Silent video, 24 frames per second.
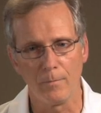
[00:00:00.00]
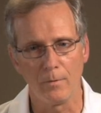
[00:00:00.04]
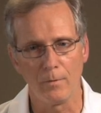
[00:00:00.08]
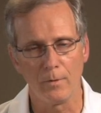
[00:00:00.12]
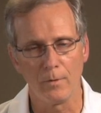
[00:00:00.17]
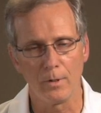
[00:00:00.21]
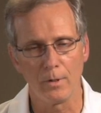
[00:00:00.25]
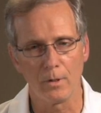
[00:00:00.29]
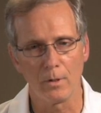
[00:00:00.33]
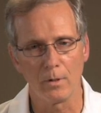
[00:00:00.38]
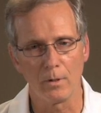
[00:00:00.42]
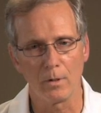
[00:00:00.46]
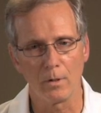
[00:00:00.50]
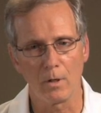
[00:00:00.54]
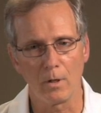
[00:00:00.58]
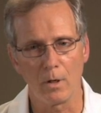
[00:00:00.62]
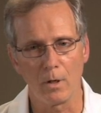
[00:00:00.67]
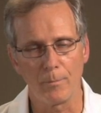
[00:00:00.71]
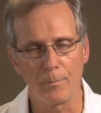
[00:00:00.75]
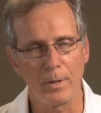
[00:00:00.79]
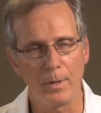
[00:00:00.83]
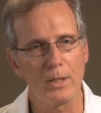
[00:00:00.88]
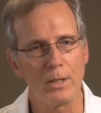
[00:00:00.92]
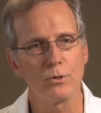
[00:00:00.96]
There
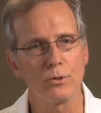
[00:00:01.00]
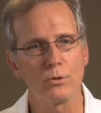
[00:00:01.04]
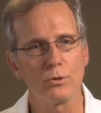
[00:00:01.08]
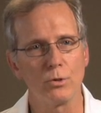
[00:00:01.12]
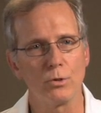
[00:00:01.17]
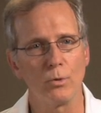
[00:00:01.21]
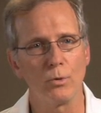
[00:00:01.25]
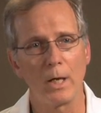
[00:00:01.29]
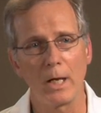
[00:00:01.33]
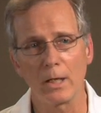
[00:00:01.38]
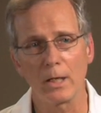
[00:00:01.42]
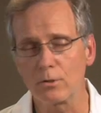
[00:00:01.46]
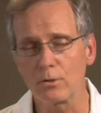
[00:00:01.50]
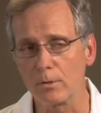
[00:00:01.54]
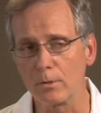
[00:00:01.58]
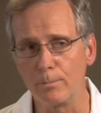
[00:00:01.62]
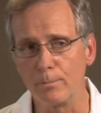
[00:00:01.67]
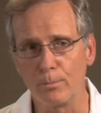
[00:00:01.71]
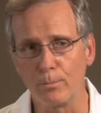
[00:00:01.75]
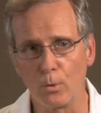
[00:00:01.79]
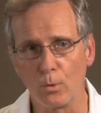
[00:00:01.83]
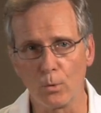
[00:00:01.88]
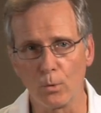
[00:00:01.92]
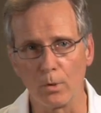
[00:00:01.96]
are patients who are actually
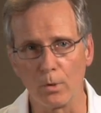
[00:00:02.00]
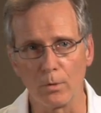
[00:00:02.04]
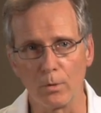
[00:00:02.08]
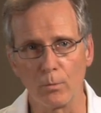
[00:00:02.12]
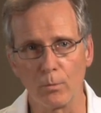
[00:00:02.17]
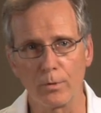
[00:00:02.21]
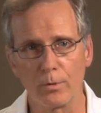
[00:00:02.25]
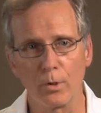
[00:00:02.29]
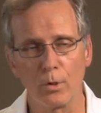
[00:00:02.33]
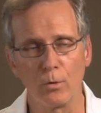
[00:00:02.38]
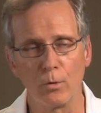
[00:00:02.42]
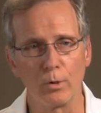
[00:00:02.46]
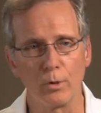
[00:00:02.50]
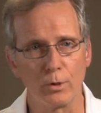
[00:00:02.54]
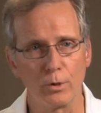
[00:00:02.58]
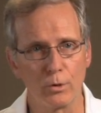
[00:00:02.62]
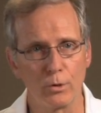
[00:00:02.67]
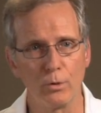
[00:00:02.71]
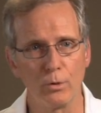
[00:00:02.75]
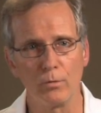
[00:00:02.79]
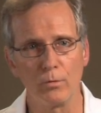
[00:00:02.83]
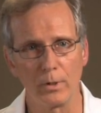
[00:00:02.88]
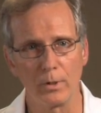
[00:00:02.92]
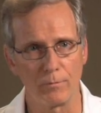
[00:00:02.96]
born with only
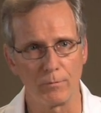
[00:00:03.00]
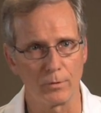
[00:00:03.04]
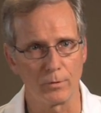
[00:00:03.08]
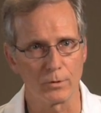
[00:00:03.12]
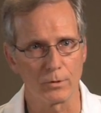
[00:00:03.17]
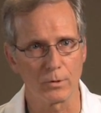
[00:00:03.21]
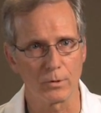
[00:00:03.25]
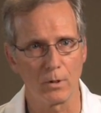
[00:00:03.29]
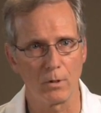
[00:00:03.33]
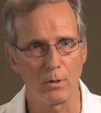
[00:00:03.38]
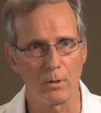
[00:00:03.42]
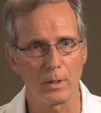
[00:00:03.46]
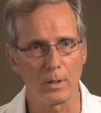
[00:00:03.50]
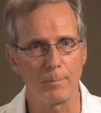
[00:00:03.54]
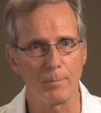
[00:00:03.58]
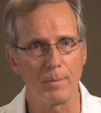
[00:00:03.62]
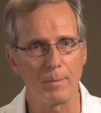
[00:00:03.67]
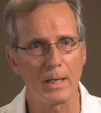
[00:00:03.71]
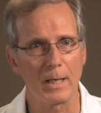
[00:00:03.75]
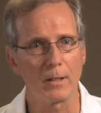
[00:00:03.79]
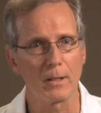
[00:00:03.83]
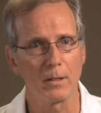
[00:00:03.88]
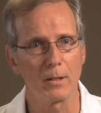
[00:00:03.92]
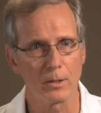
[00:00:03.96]
two leaflets called a
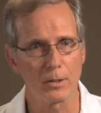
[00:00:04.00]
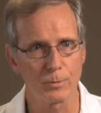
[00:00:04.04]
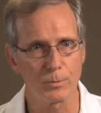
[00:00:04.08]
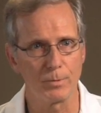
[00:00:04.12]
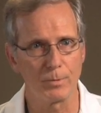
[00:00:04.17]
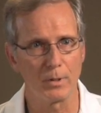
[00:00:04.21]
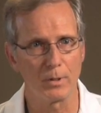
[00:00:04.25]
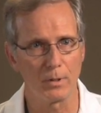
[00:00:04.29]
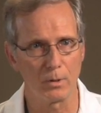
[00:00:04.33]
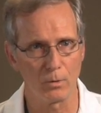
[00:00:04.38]
bicuspid